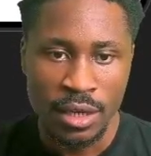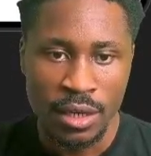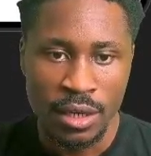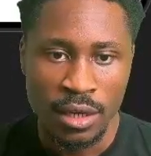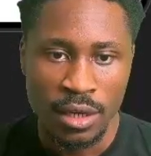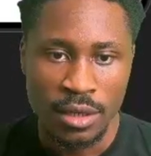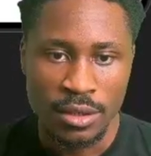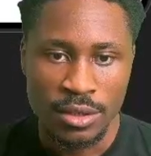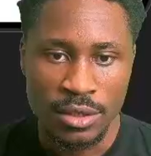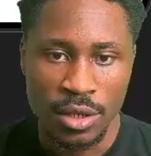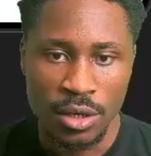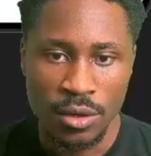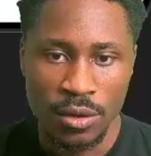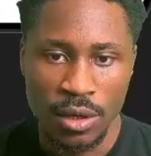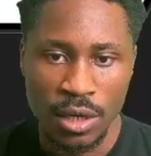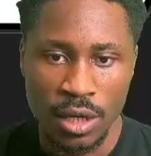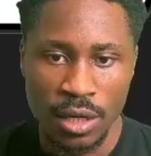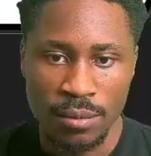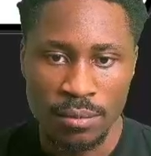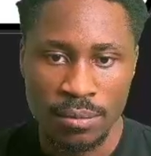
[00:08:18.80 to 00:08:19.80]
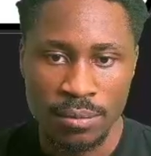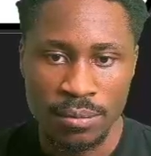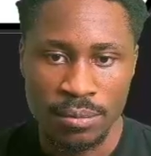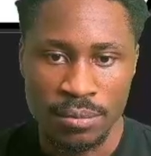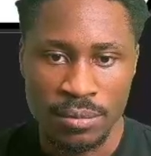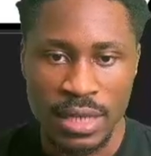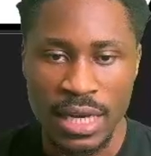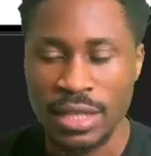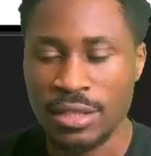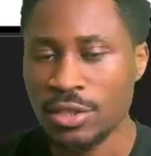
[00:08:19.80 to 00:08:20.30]
So
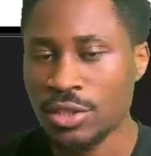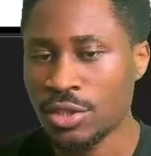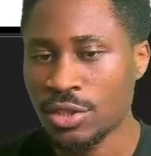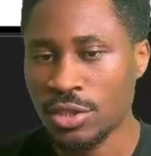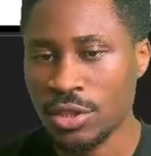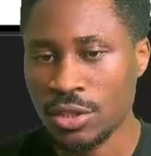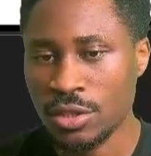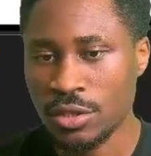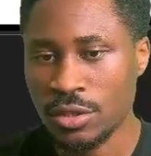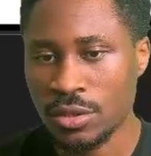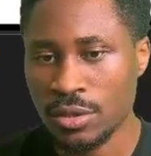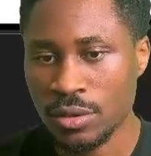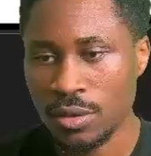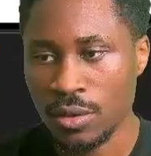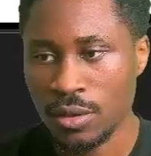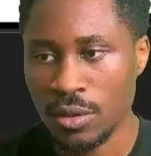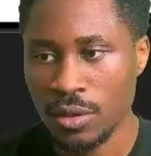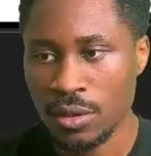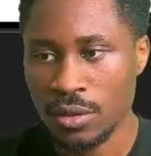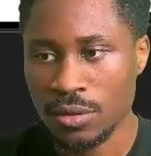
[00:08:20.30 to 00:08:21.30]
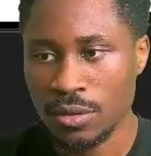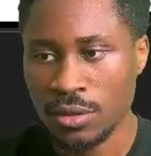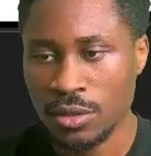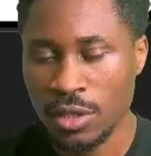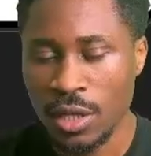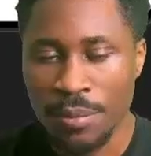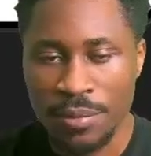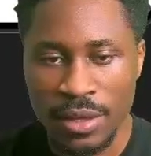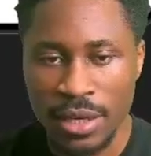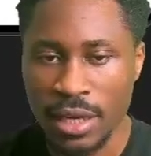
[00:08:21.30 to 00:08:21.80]
yeah, this is just
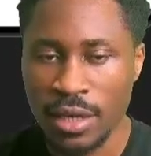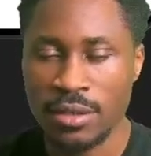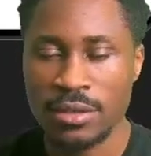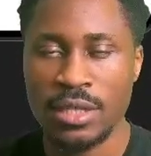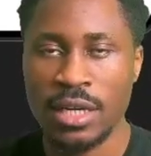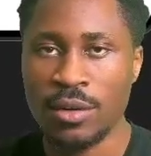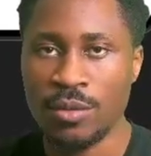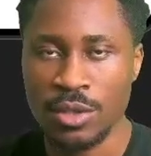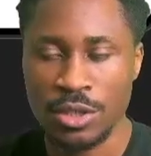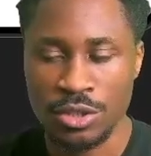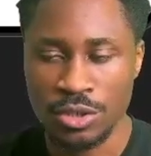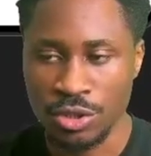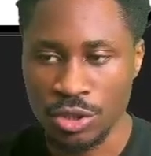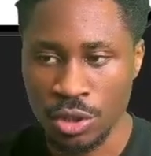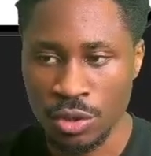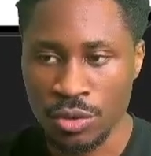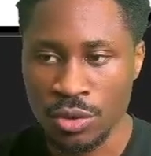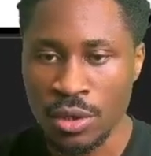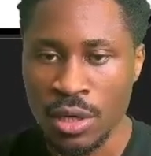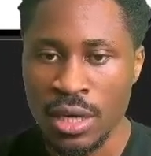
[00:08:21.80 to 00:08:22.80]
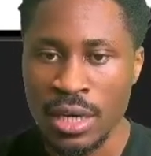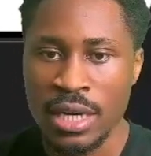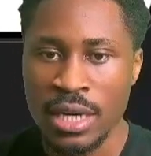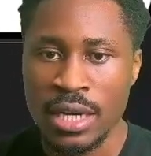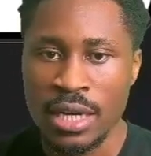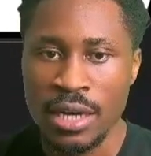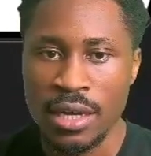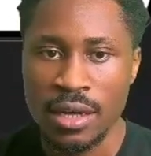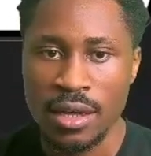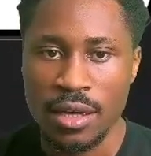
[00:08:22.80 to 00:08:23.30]
something else that I wanted to show you.
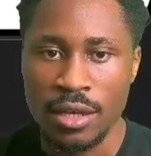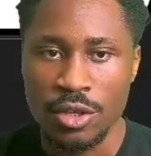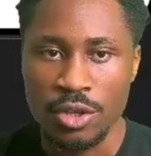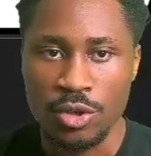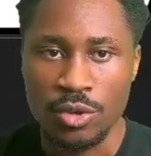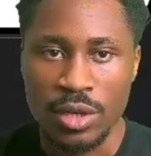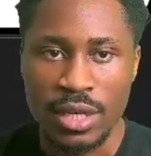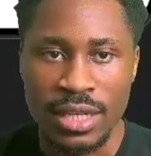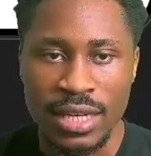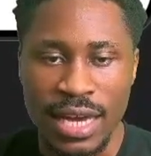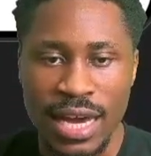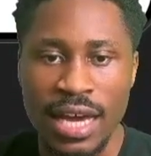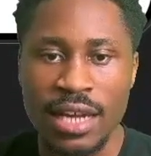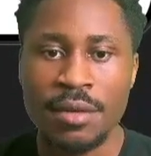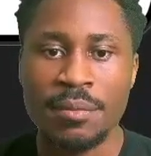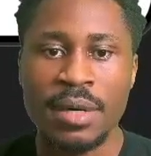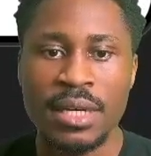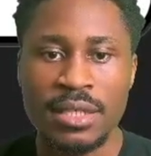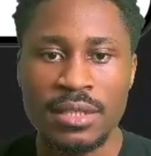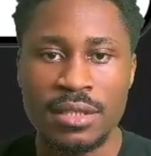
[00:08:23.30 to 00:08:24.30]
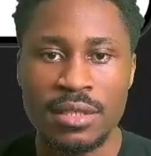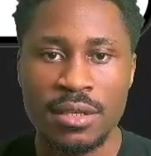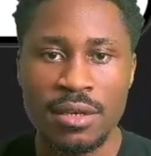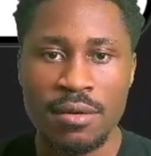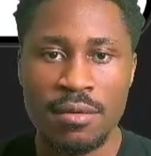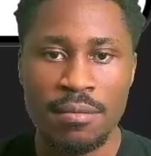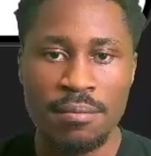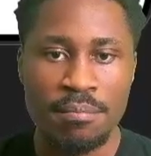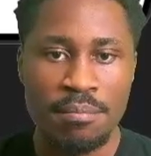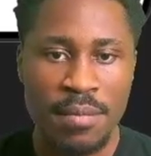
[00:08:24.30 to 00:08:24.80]
You can animate
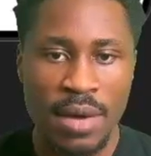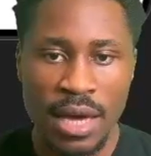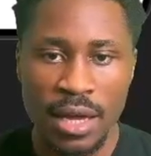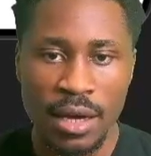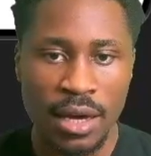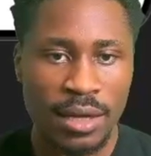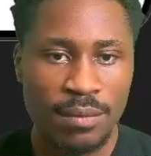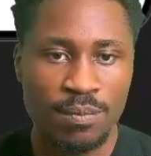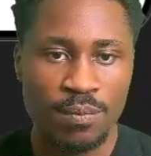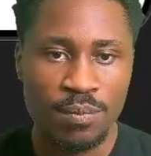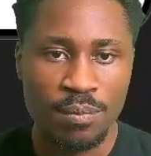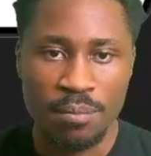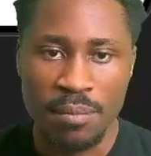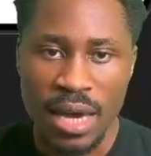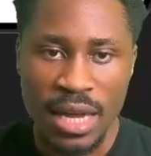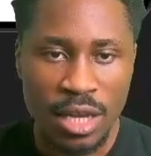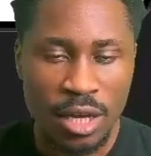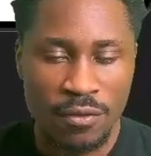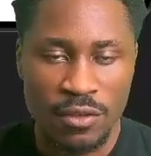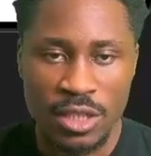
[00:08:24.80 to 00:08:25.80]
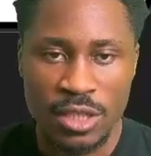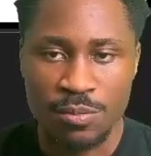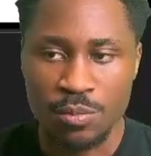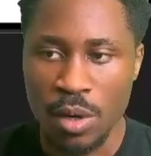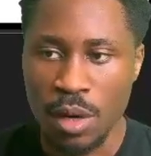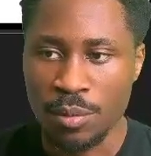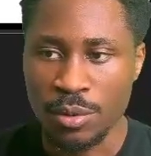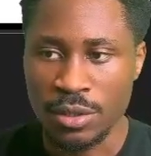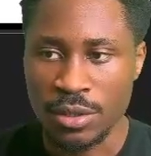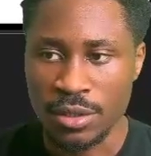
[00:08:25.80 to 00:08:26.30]
many of these
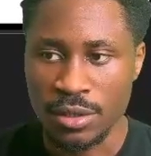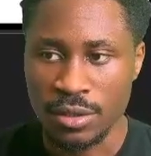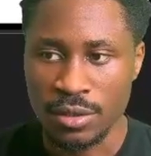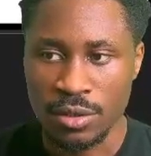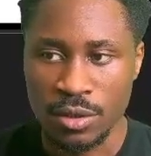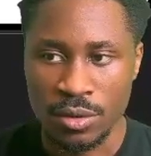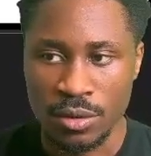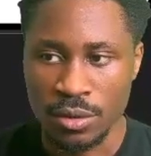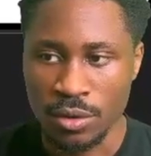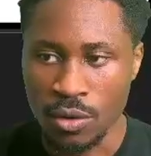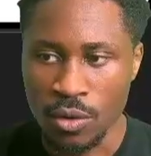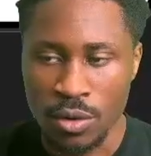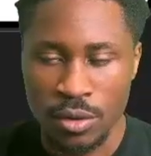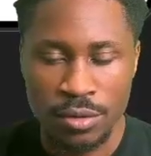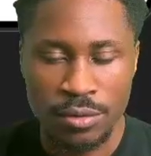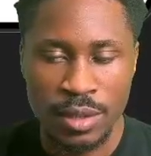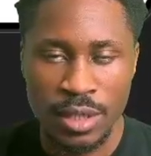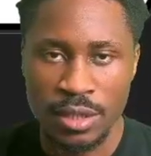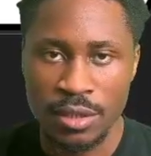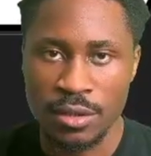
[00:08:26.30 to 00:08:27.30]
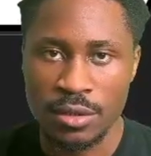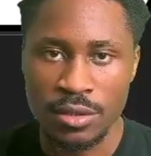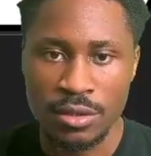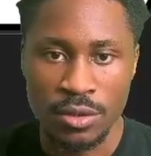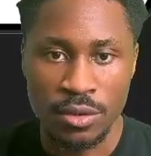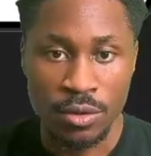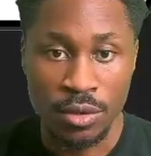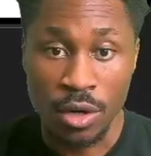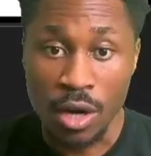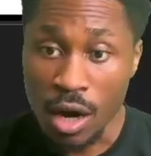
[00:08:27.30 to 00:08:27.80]
properties. So your corner radius,
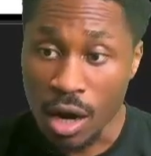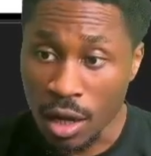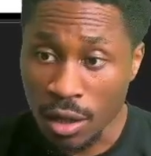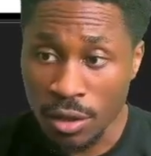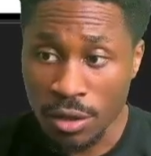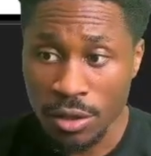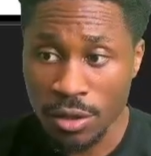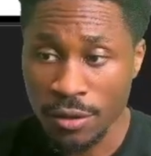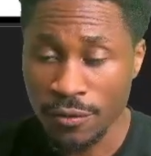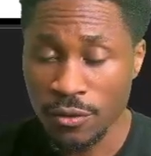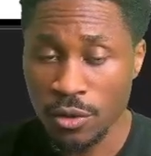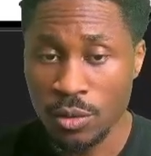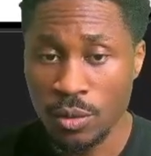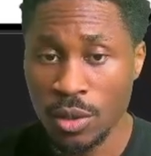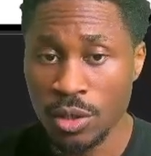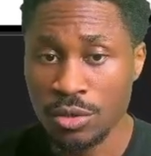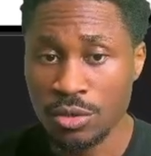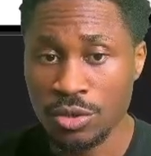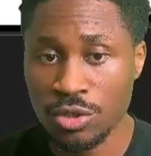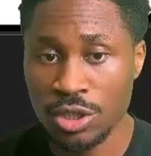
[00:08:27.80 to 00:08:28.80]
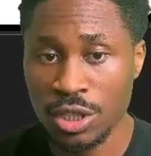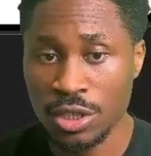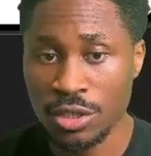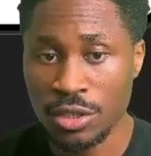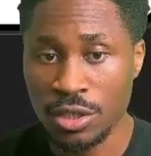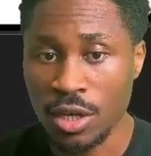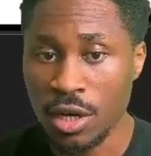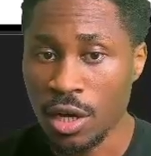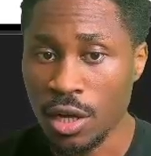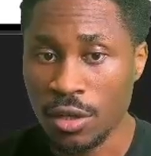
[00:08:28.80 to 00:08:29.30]
your color, if you want to change the
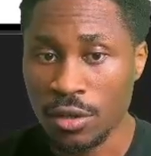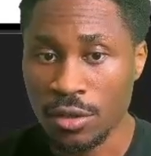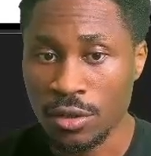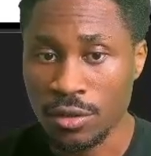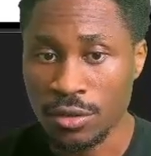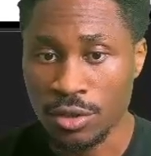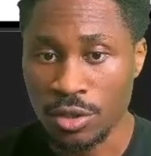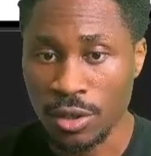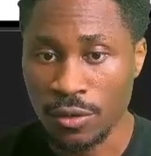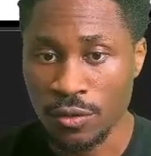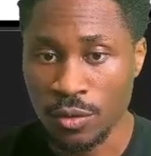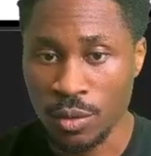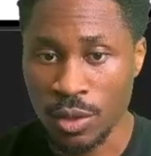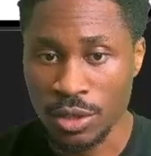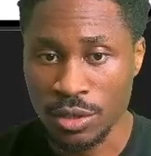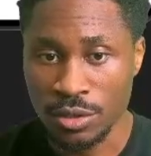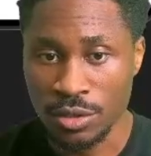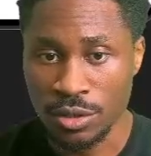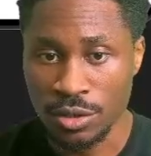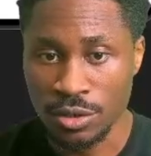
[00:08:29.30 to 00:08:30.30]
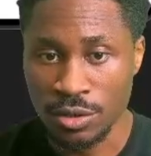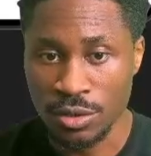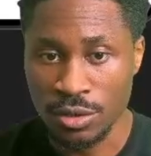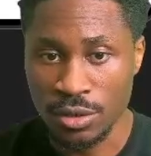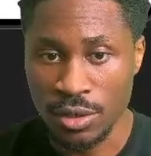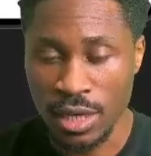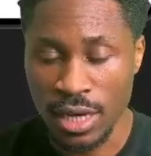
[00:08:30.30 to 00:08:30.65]
color. So if you were to just